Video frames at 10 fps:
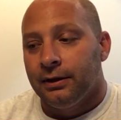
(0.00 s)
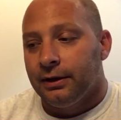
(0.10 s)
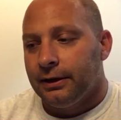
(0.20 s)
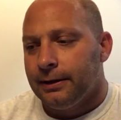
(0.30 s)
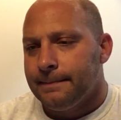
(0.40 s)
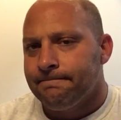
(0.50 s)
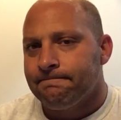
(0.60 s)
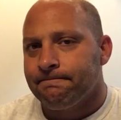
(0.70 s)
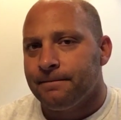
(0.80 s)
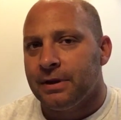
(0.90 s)

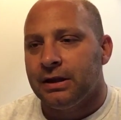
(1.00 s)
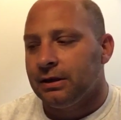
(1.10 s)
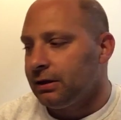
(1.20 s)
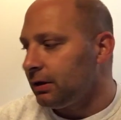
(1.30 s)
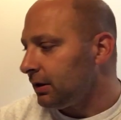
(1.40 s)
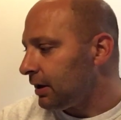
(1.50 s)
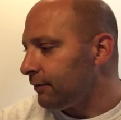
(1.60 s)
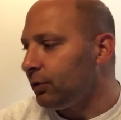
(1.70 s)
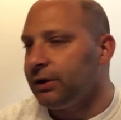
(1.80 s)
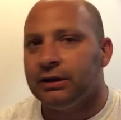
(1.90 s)

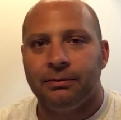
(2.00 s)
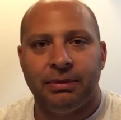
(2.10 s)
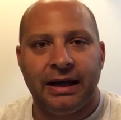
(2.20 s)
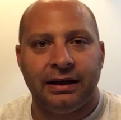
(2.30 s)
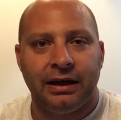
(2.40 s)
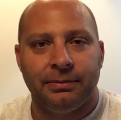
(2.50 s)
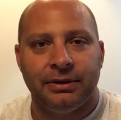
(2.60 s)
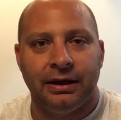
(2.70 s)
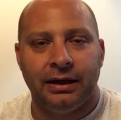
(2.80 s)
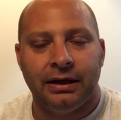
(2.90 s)
I've only got the black
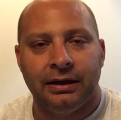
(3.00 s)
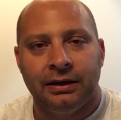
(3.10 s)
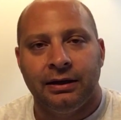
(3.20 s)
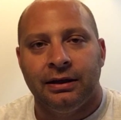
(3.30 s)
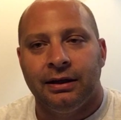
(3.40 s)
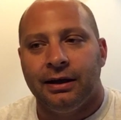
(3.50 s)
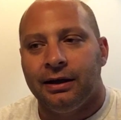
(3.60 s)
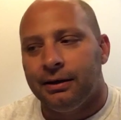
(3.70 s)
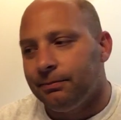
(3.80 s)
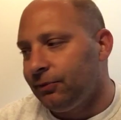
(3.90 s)
IPA.
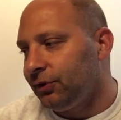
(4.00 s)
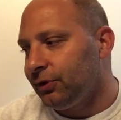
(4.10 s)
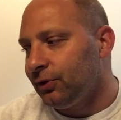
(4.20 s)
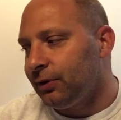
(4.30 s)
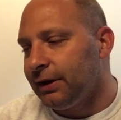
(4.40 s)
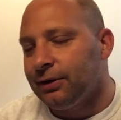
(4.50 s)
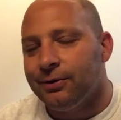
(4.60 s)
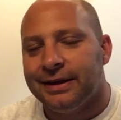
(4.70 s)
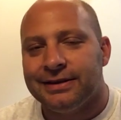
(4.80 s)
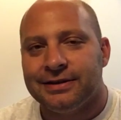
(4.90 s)
So I
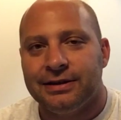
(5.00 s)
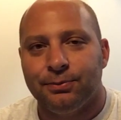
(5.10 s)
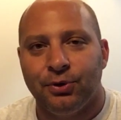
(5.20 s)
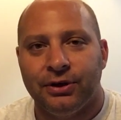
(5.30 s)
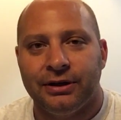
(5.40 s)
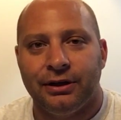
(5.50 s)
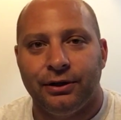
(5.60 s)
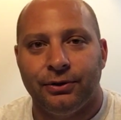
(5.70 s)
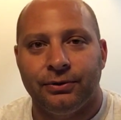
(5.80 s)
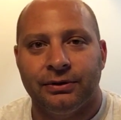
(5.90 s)
know that's getting pretty
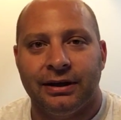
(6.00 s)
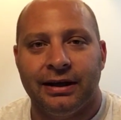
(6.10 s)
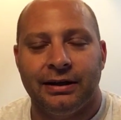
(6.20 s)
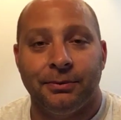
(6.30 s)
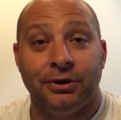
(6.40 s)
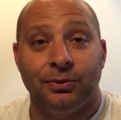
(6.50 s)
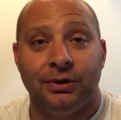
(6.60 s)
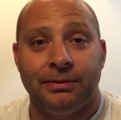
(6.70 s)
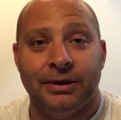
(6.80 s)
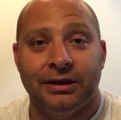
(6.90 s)
low, and I'm going to
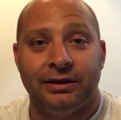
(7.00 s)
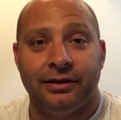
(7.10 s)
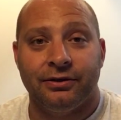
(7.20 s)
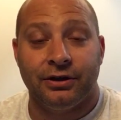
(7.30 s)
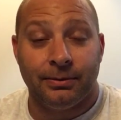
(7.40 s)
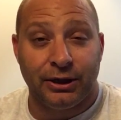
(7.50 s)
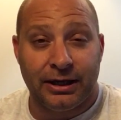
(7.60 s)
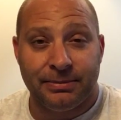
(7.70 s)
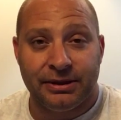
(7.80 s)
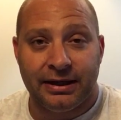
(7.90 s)
want to make another double
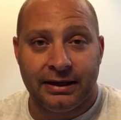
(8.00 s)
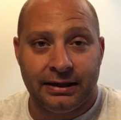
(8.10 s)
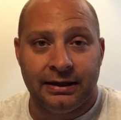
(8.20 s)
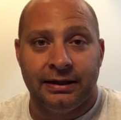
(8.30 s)
IPA